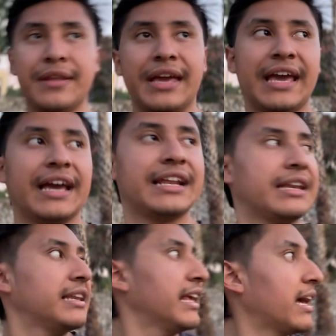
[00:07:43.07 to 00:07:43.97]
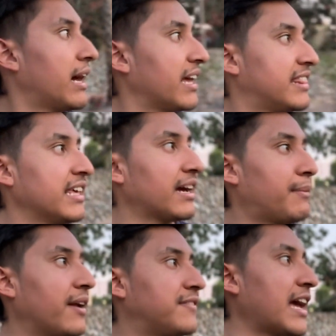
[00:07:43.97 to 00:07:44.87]
And yeah, I think I
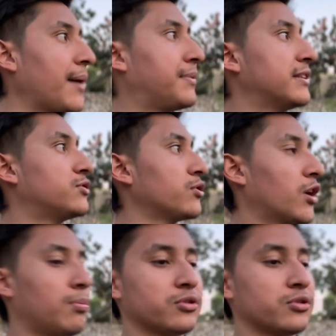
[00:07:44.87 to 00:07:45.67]
might have tapped into a couple